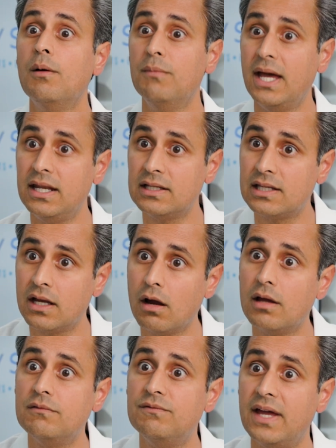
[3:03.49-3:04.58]

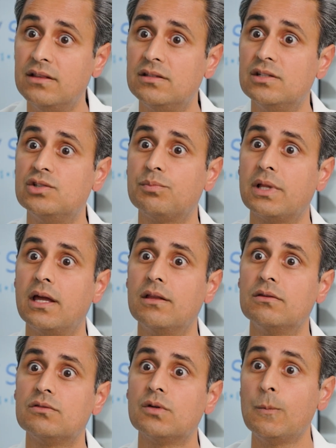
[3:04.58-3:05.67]
Medicare Advantage
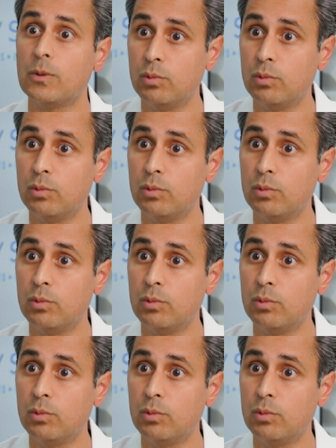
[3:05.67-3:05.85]
plans,